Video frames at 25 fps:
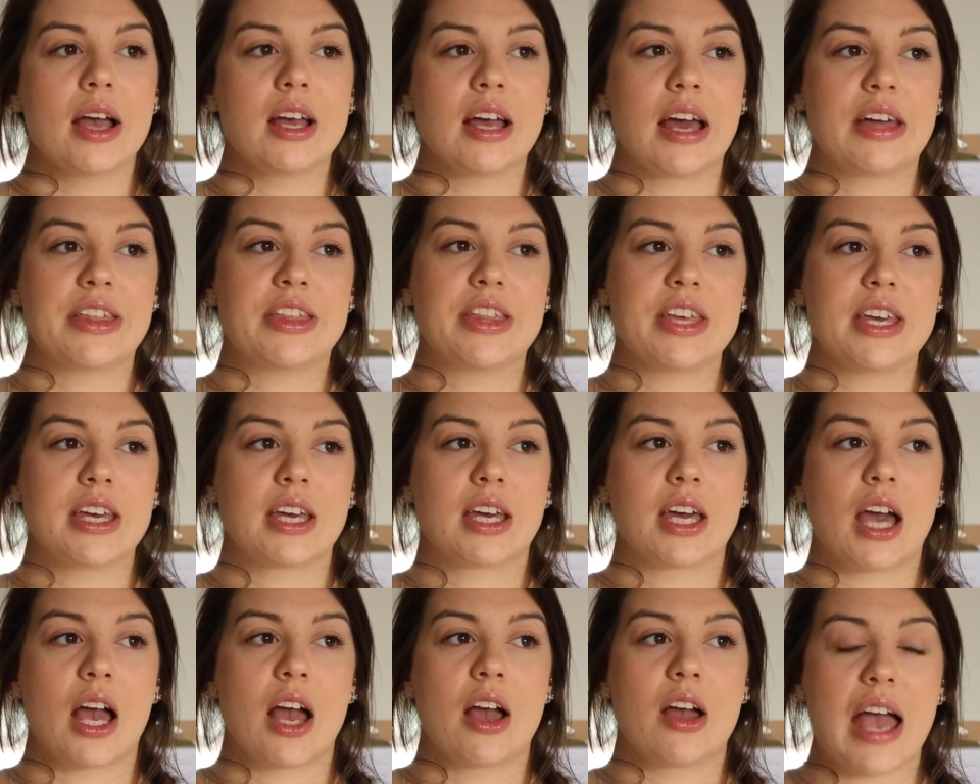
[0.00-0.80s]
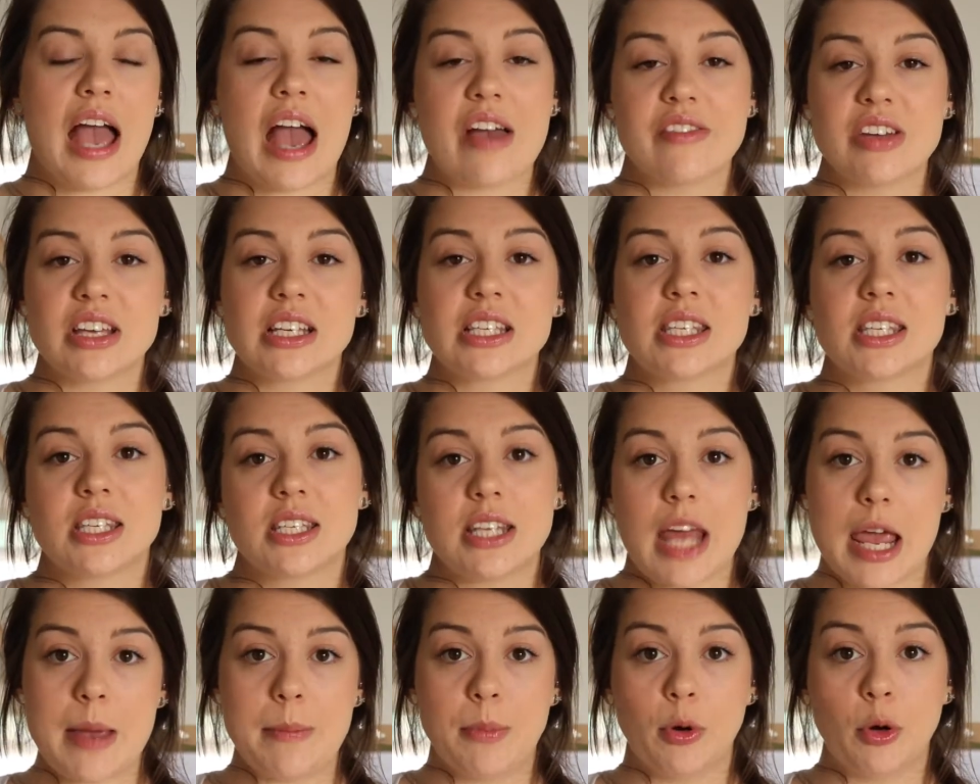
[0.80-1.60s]
I think having
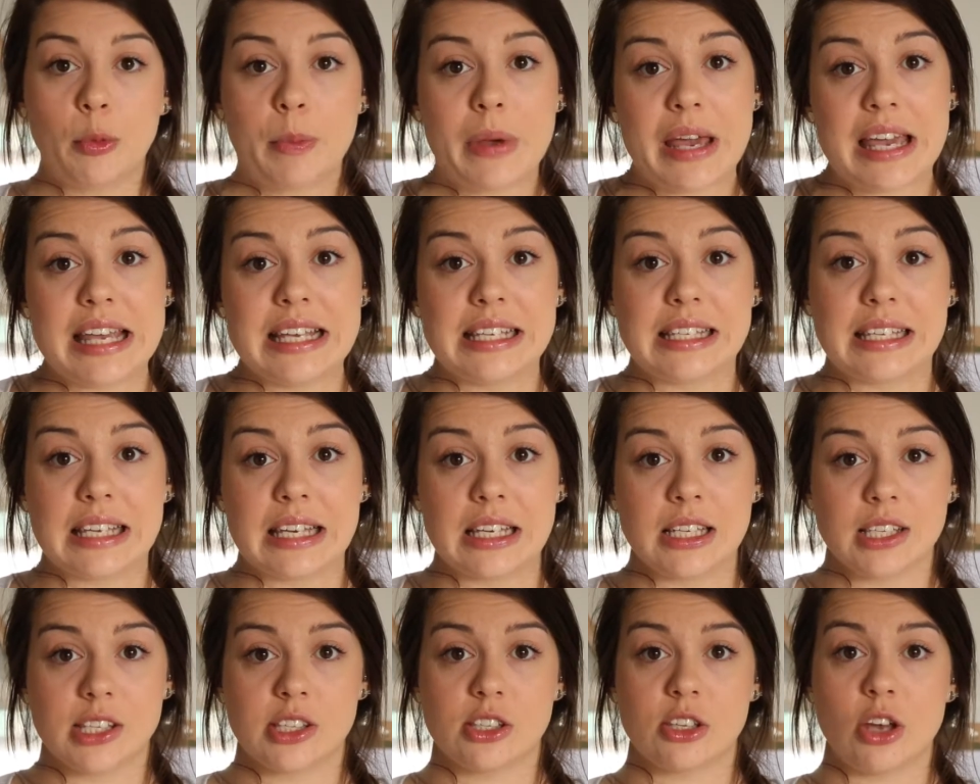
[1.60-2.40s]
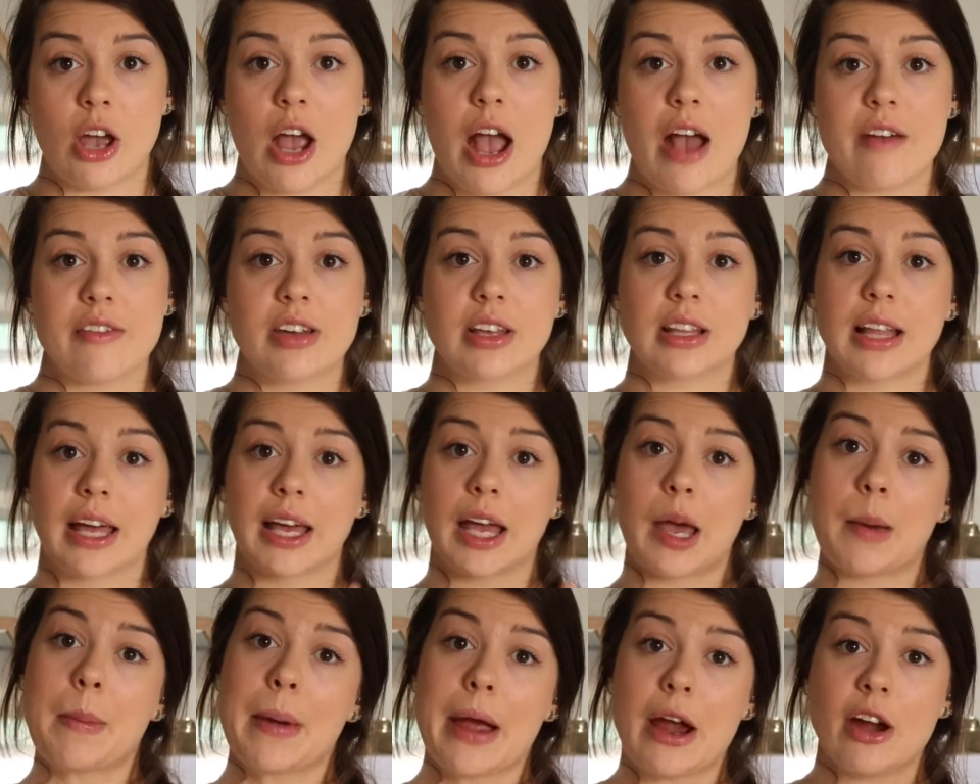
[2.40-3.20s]
staple pieces, so having
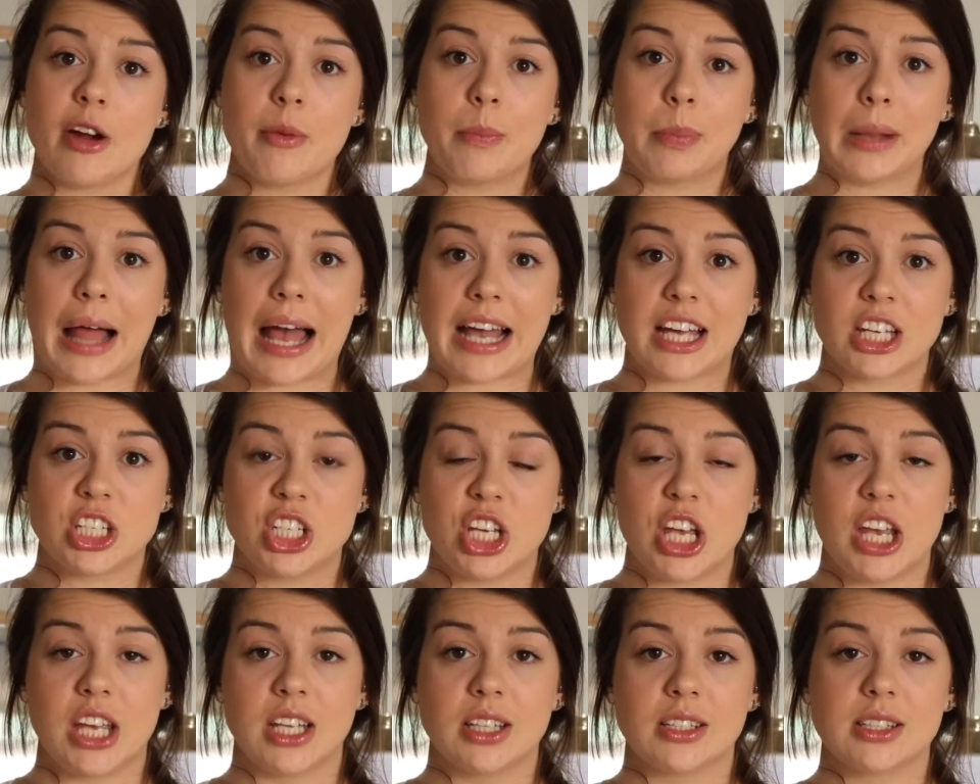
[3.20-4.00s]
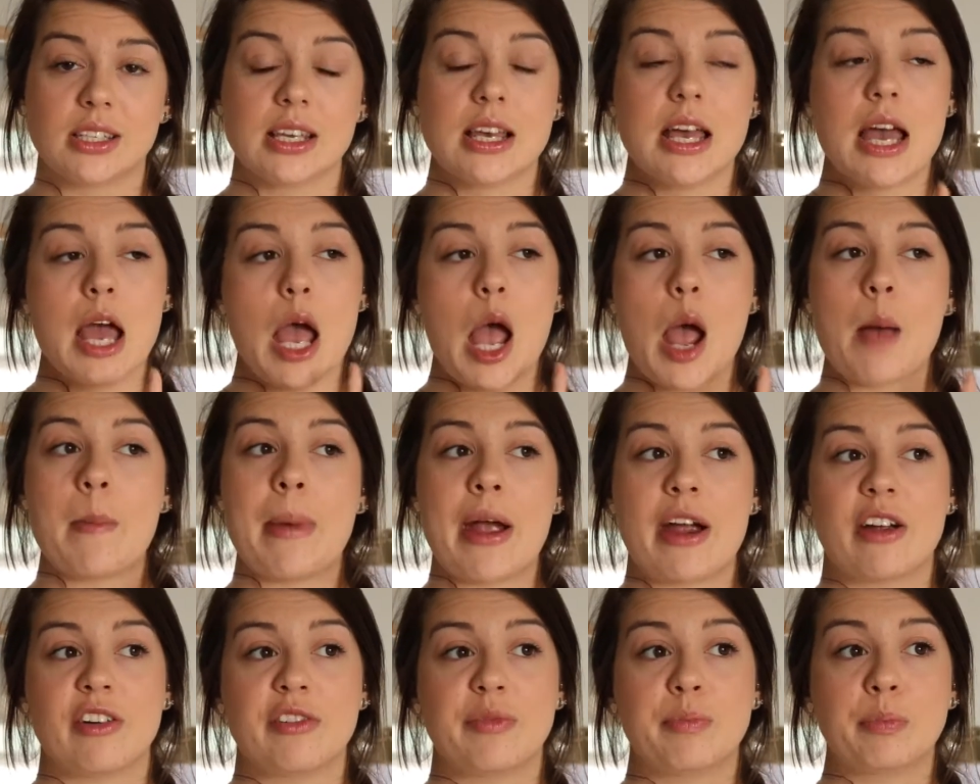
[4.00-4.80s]
like a pair of black jeans, a
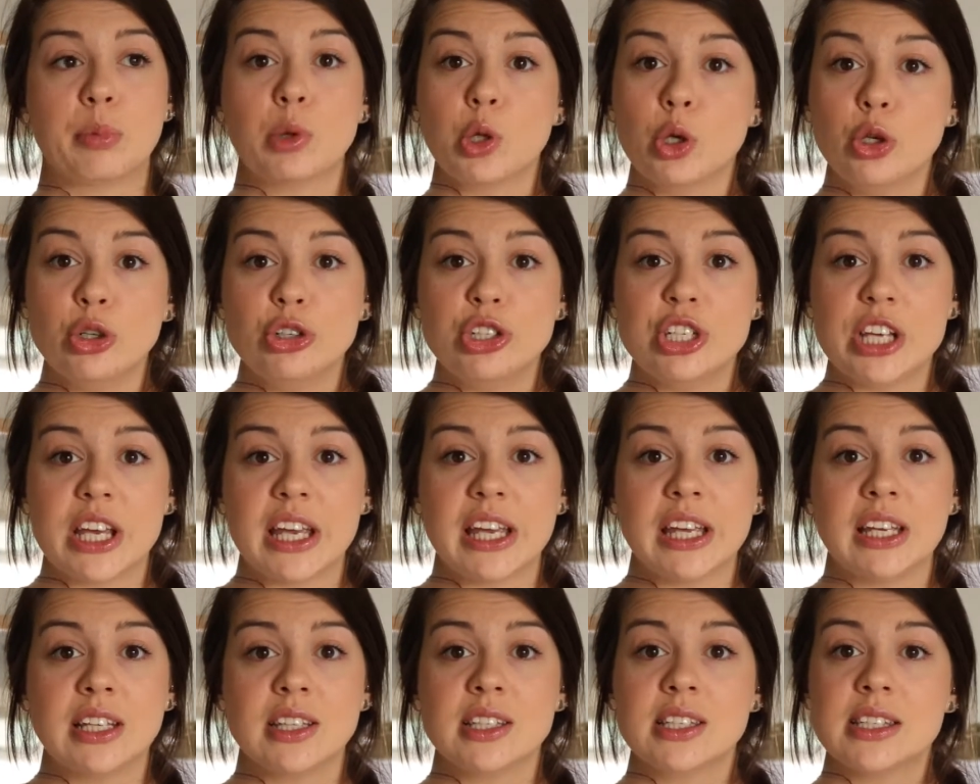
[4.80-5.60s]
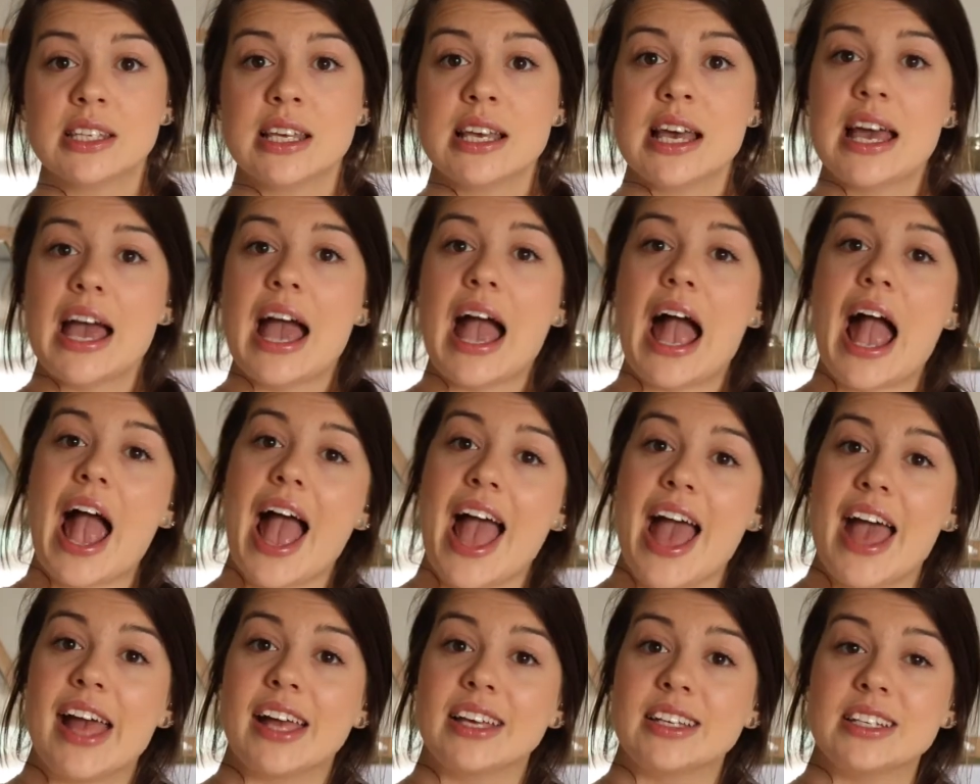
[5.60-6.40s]
pair of blue jeans,
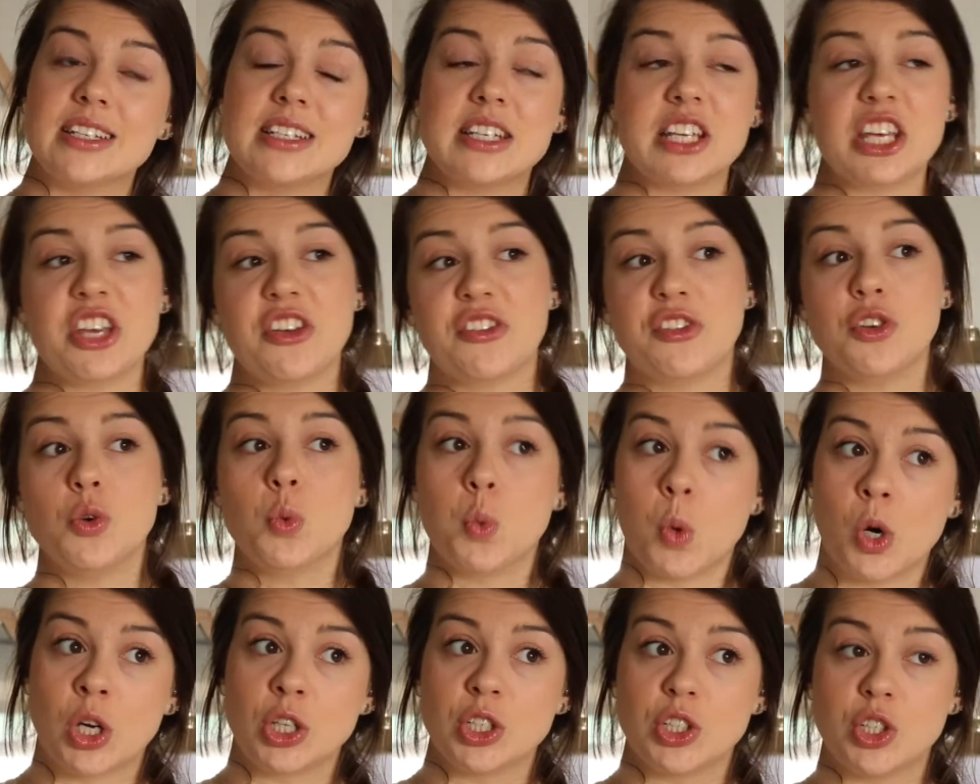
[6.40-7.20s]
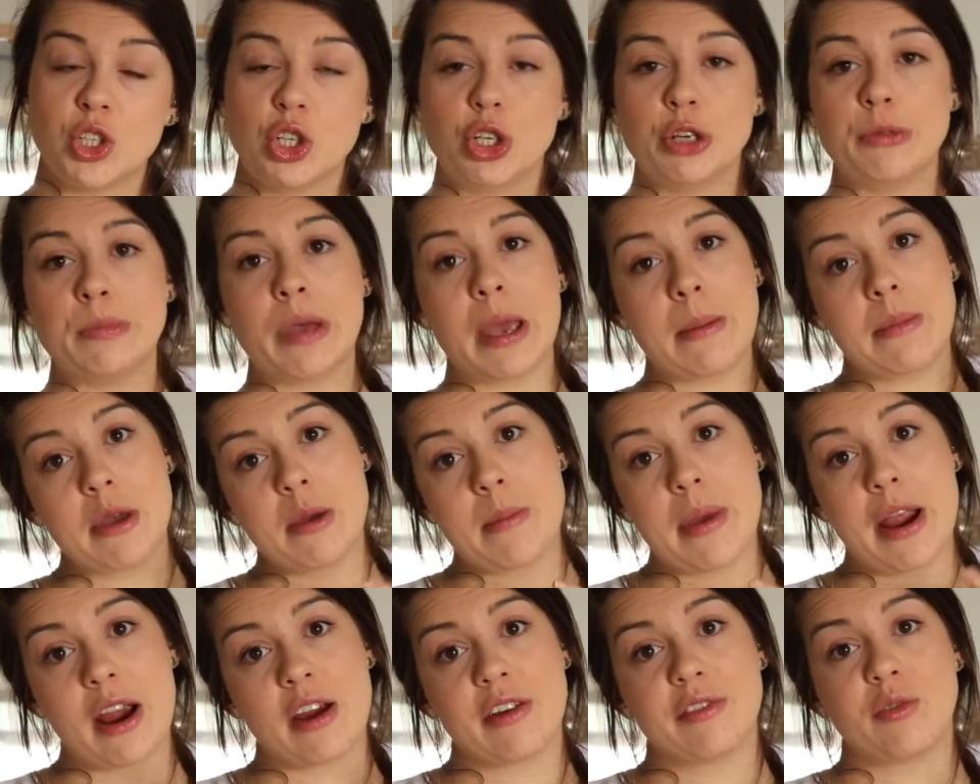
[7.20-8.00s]
and if you want to, maybe a
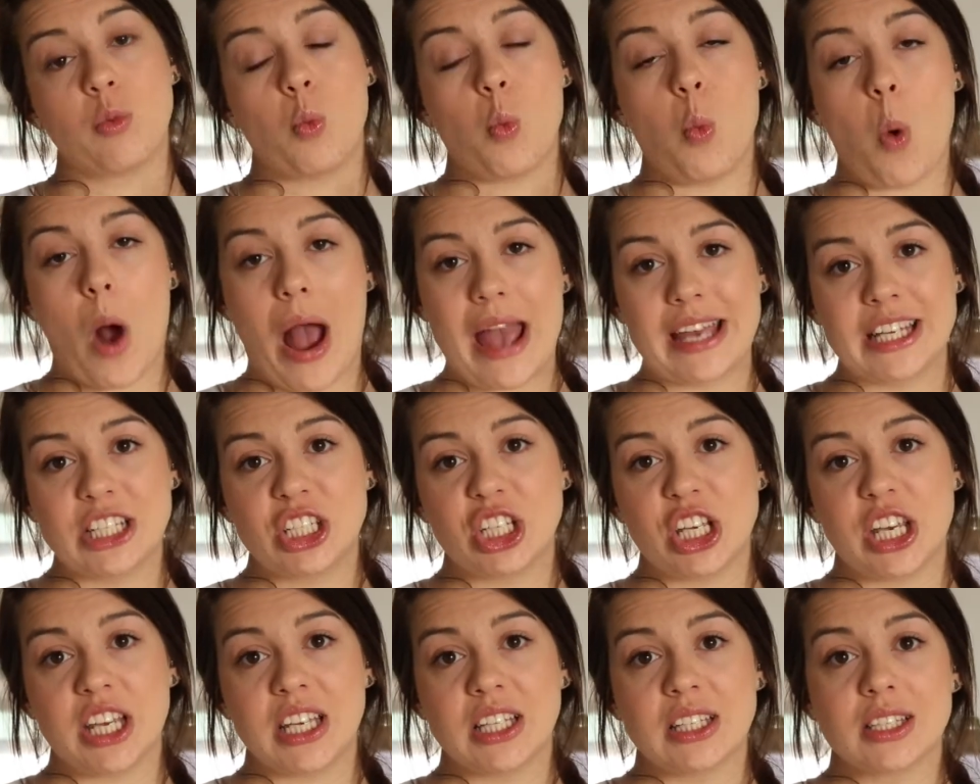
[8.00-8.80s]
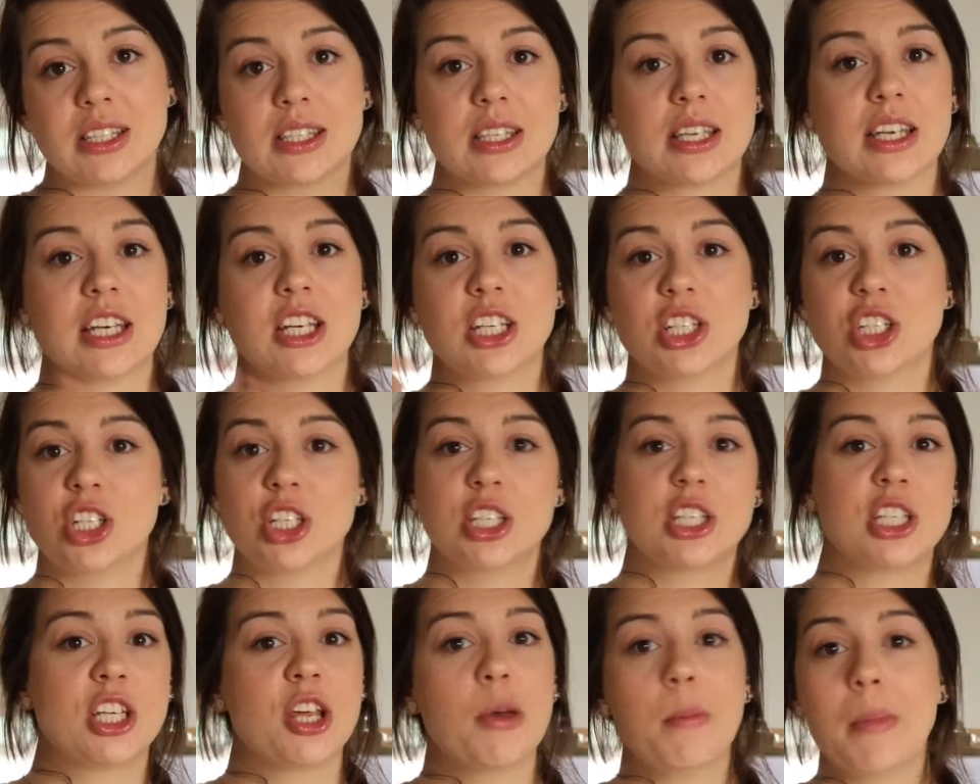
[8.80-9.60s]
pair of white jeans,
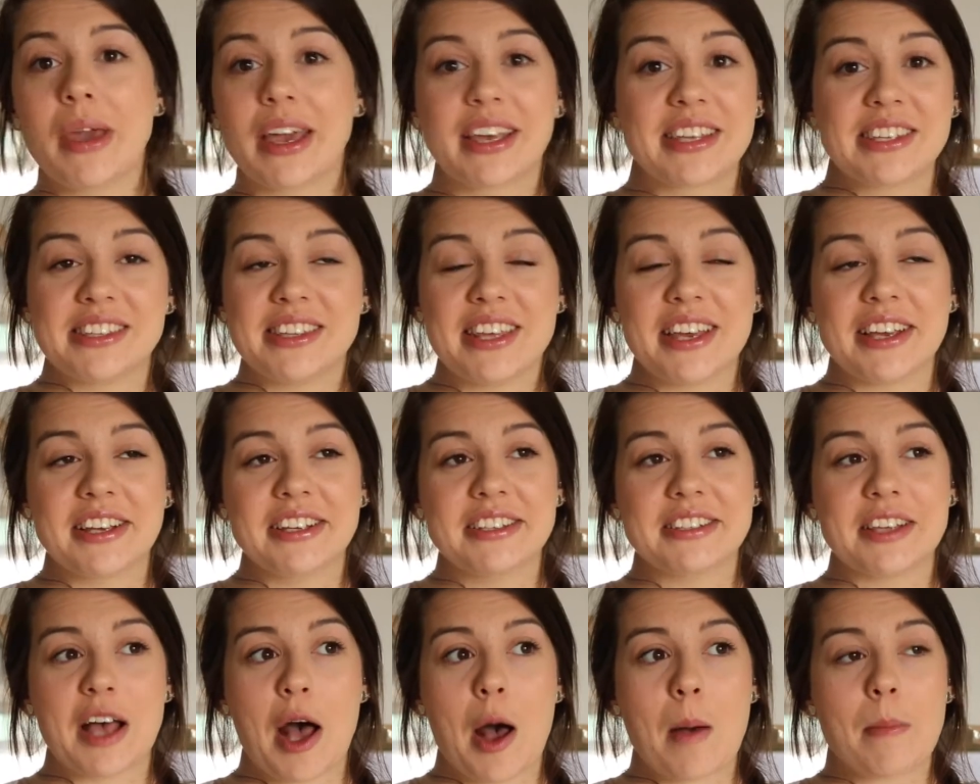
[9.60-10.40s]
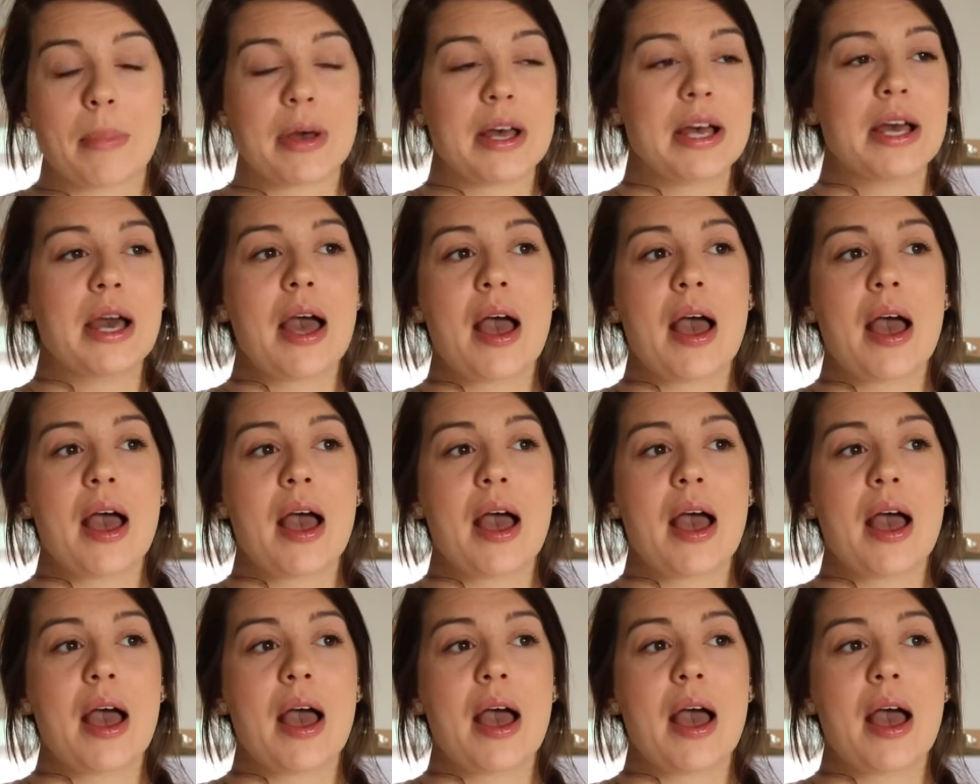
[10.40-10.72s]
just to mix things up.